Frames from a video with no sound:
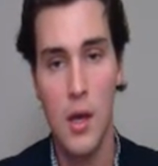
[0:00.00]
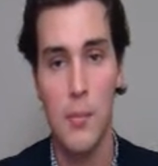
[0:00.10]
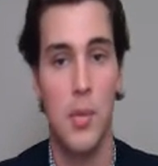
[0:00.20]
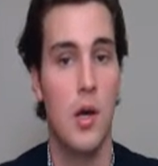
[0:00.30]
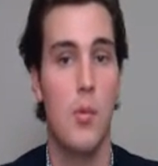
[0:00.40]

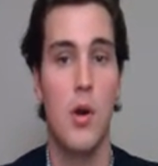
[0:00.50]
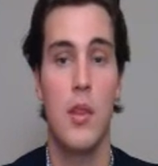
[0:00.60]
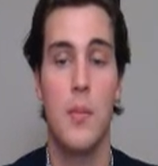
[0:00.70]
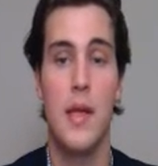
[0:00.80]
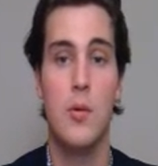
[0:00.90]
But one of
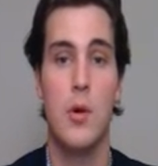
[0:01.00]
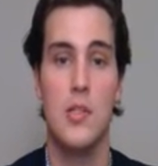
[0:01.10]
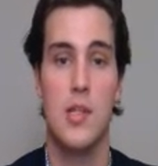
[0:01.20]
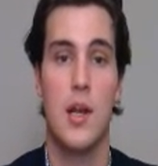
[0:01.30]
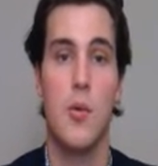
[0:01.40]
the main ones
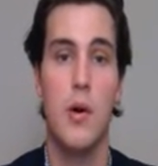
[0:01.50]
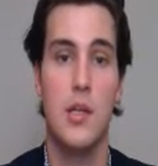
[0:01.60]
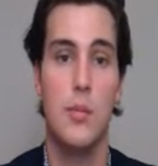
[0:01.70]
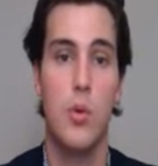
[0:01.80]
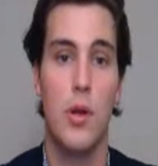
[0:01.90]
that I wanted to
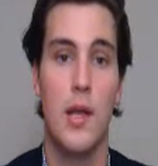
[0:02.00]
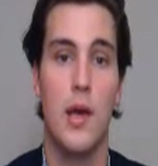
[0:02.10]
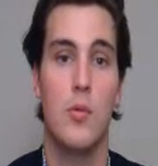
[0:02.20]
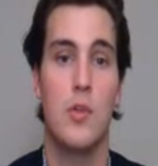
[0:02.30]
point out